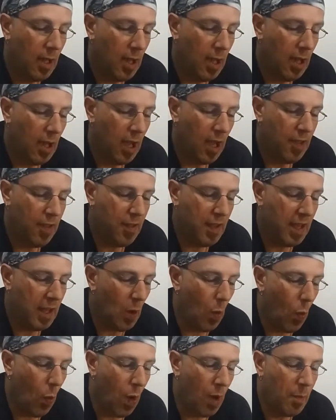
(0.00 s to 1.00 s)
I think
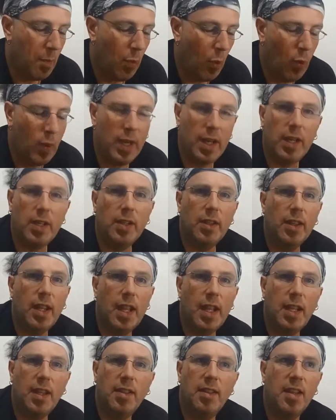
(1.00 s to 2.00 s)
at one point
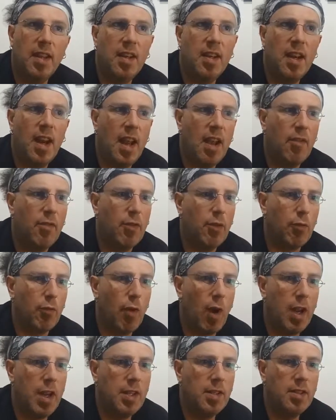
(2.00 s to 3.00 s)
they didn't have the
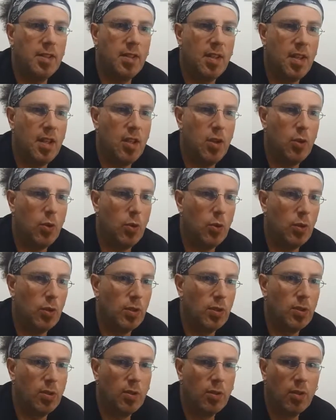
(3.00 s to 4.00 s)
rights to
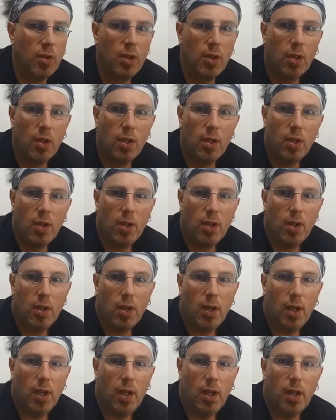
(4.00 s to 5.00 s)
use
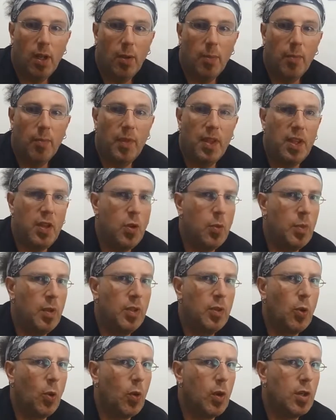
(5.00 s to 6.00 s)
the Human
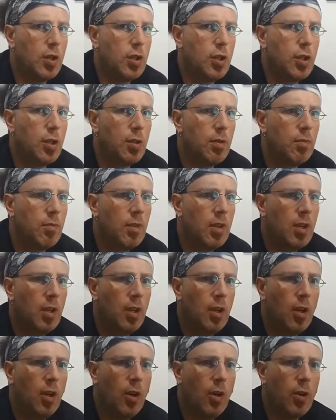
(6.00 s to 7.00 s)
Torch
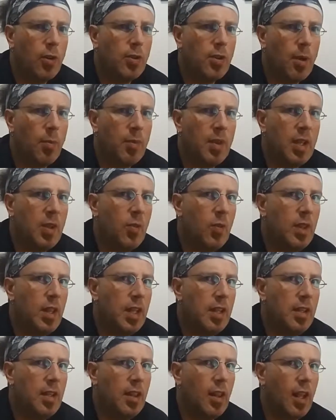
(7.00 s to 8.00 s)
or something when
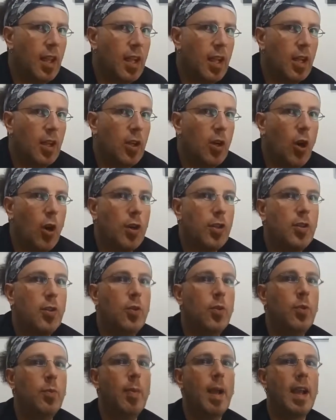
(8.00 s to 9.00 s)
they did like a
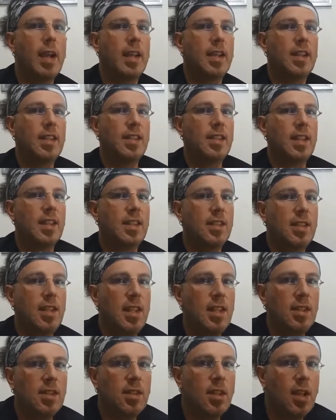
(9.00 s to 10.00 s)
cartoon back in the
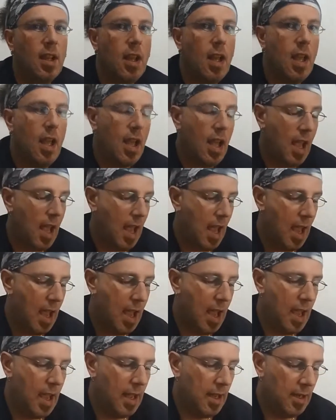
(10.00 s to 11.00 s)
60s,
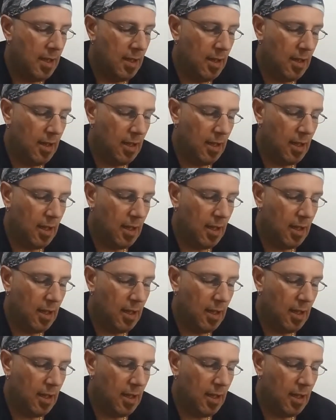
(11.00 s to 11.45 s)
and